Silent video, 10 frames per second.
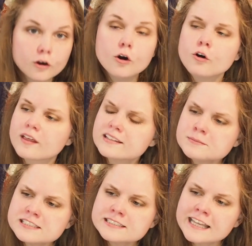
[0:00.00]
Oh, that's
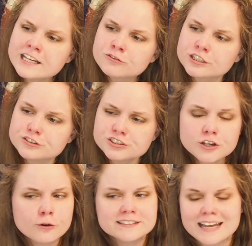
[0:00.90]
Mrs. Landry. She's
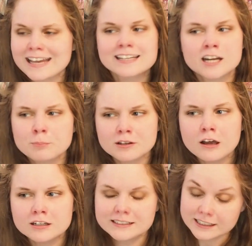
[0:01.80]
always hacking up a
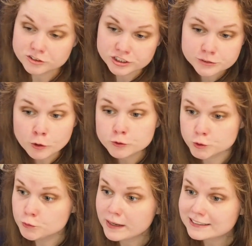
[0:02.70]
lung, and yet she smokes
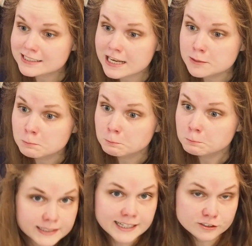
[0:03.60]
2 packs a day.
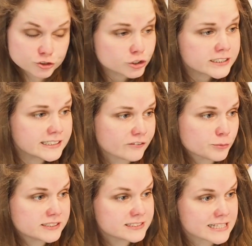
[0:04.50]
Ken Shirley never
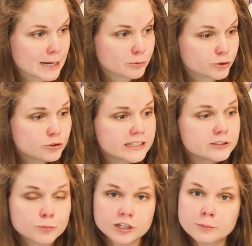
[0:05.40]
misses the opportunity
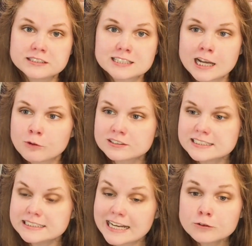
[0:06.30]
to bring up his time on
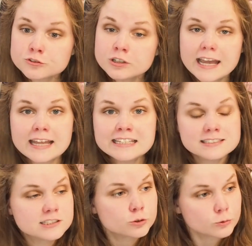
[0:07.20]
city council, and he still